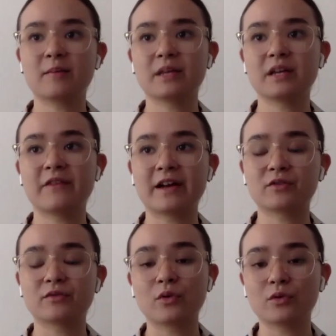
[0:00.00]
play a
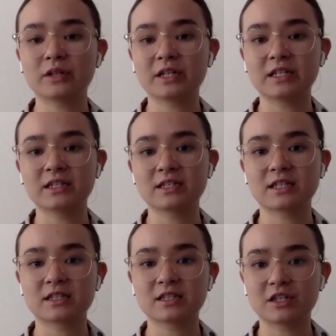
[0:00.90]
vital role in
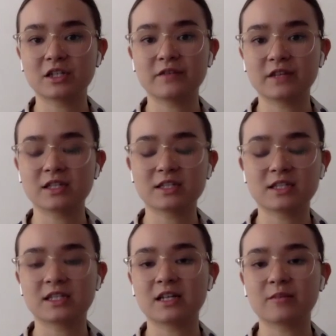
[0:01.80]
achieving the
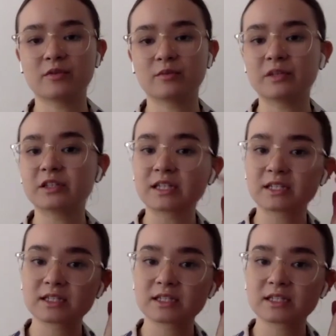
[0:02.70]
sustainable building?